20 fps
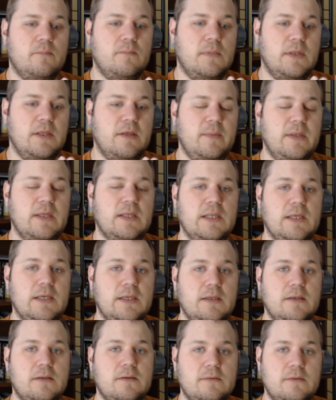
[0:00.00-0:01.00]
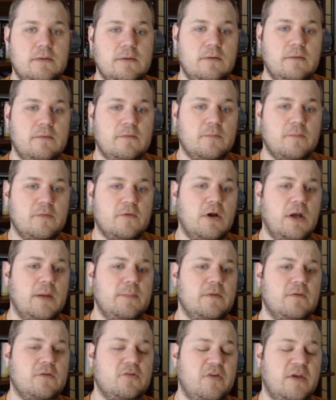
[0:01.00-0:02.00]
give me a like, subscribe
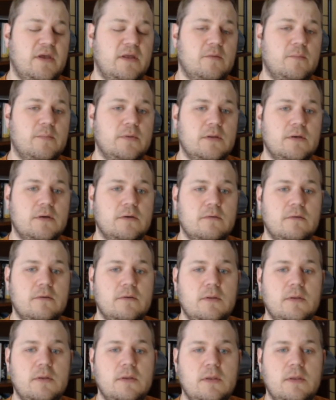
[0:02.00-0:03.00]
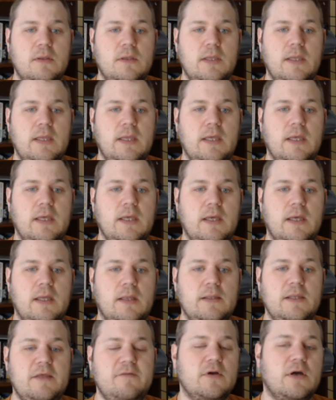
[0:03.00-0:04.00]
to the channel below,
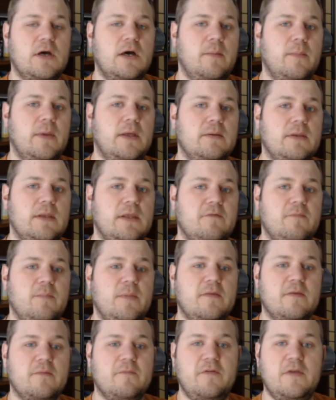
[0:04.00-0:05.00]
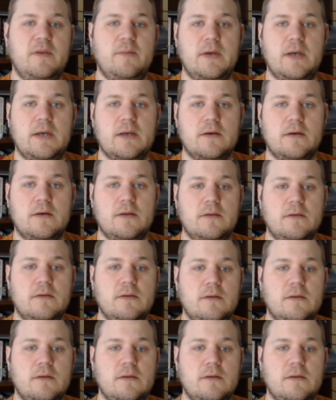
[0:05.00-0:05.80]
and leave a comment and give me some feedback on